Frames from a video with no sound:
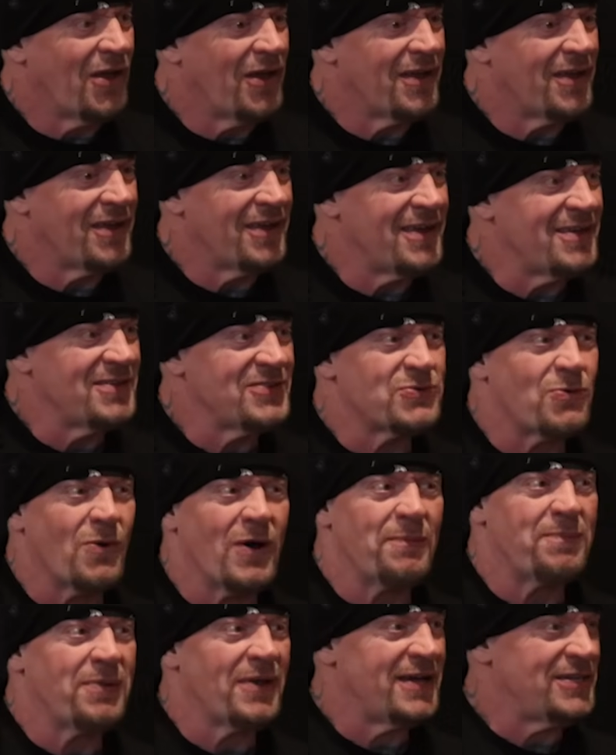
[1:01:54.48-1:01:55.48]
That is, is
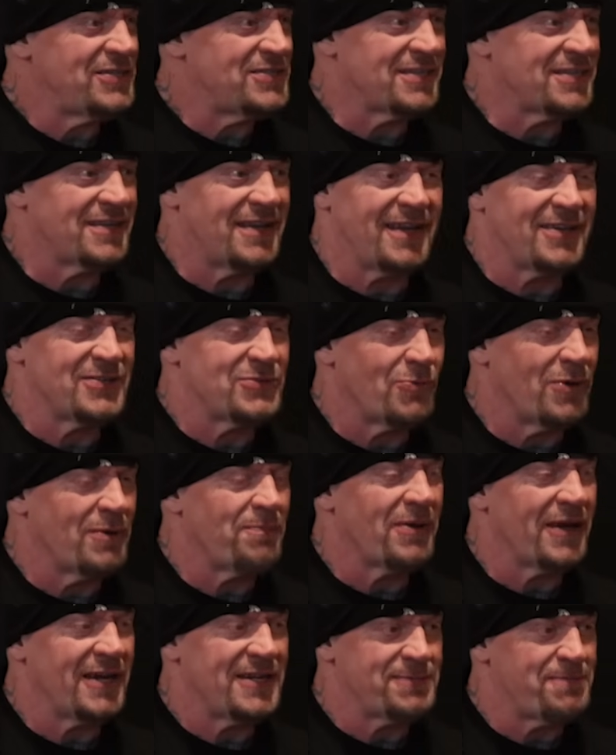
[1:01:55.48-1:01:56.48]
one place. Is one
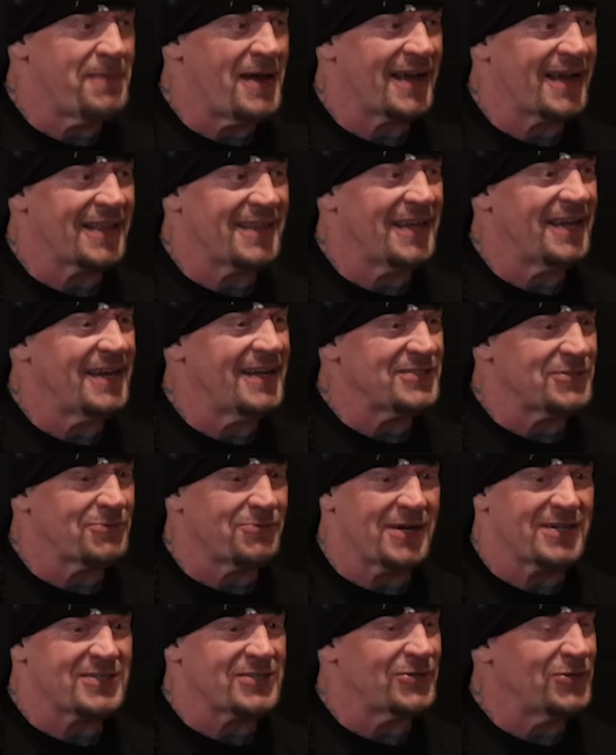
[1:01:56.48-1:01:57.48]
place back then as a
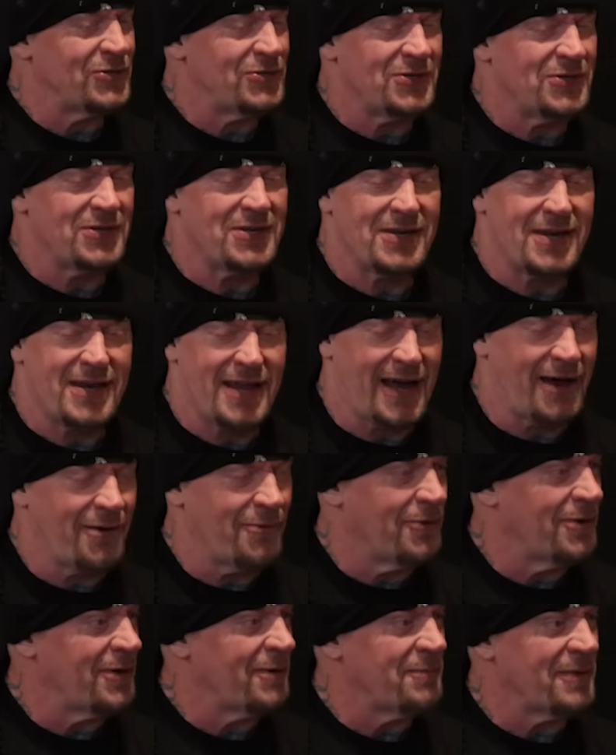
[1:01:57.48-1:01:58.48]
wrestler you did not
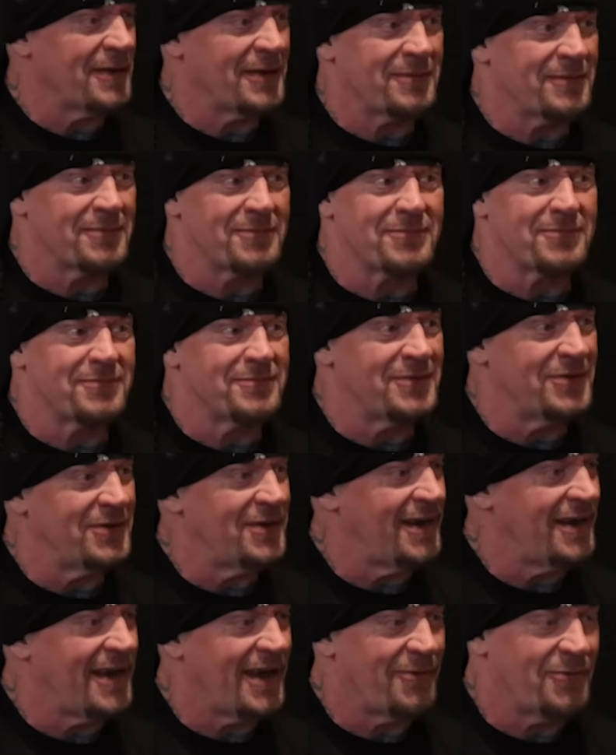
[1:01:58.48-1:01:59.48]
want to be. You
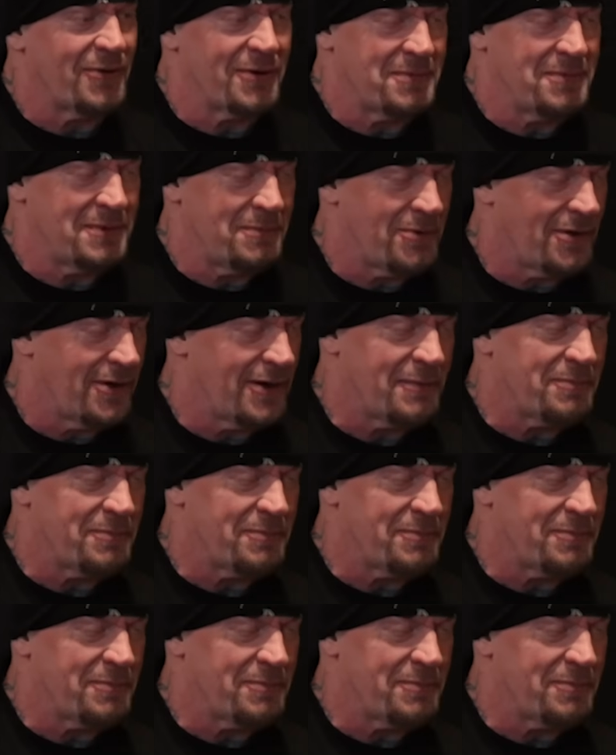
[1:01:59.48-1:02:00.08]
did not want to be brought